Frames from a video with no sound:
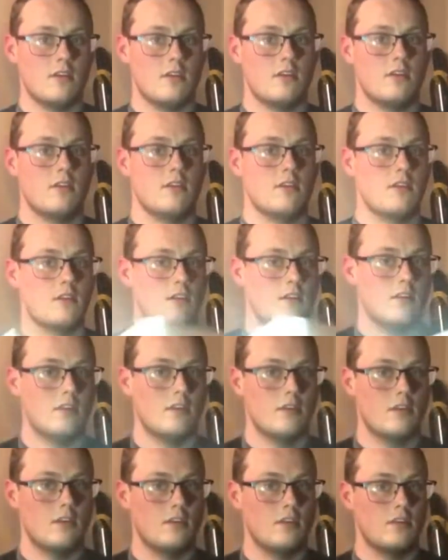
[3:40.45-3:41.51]

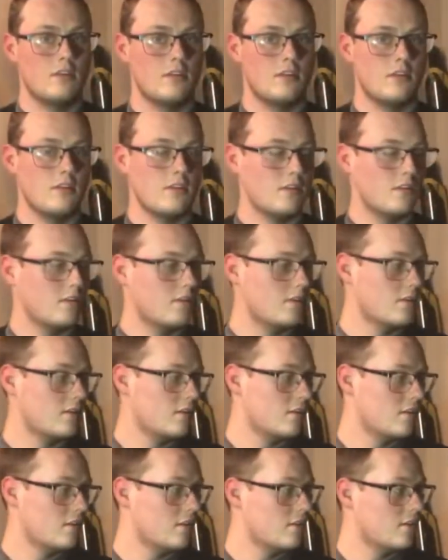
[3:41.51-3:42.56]

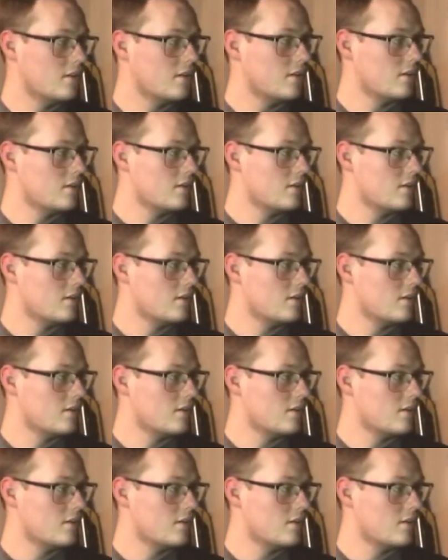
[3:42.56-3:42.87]
(silent)